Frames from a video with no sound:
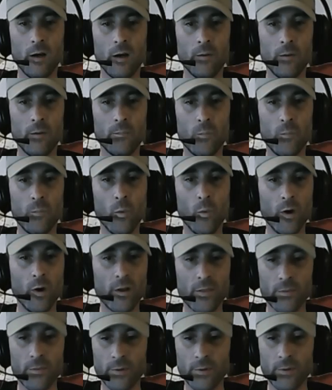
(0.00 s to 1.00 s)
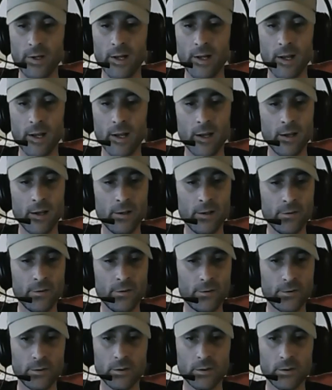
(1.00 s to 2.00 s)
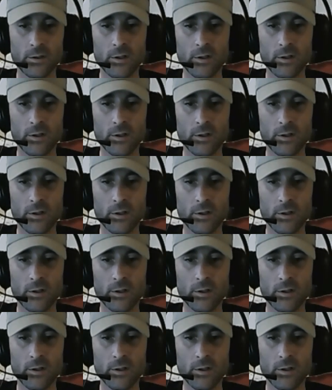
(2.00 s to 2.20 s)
1 to 3 days.